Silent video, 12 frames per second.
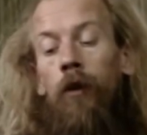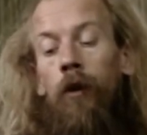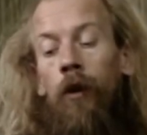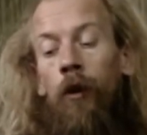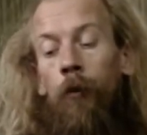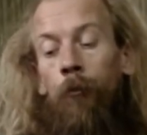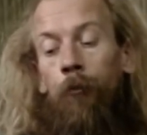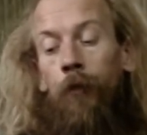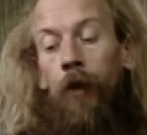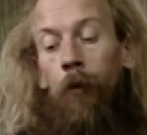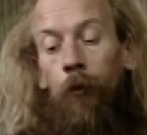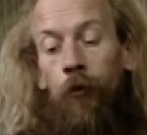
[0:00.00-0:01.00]
um,
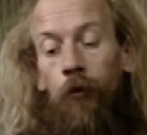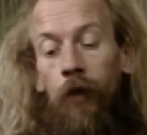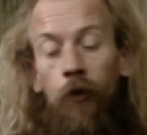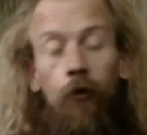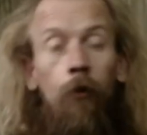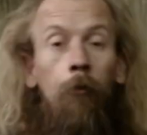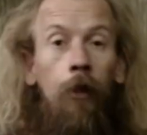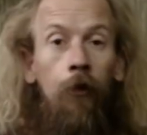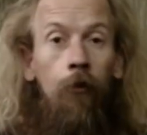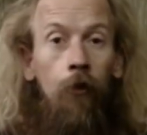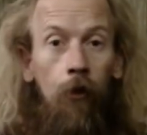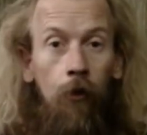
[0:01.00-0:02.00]
it was teaching me
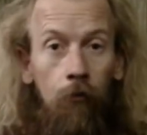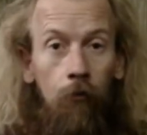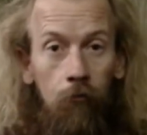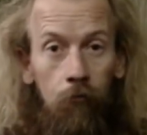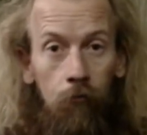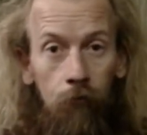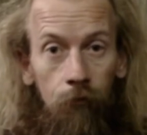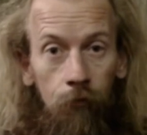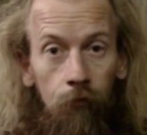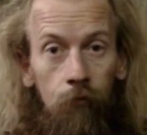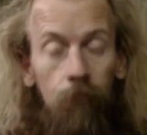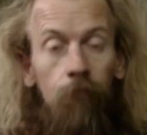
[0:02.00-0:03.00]
to
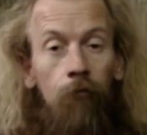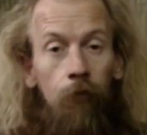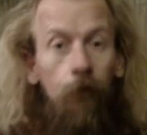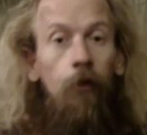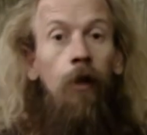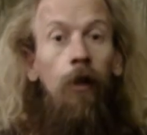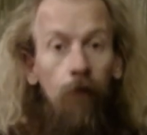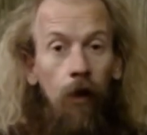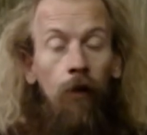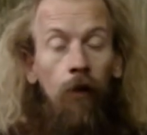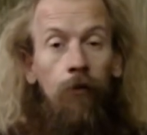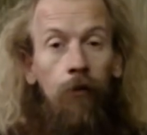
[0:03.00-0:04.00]
receive
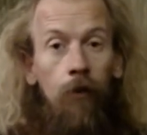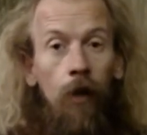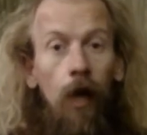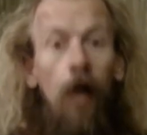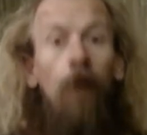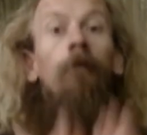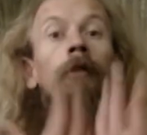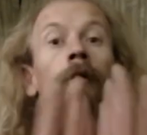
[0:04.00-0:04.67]
love and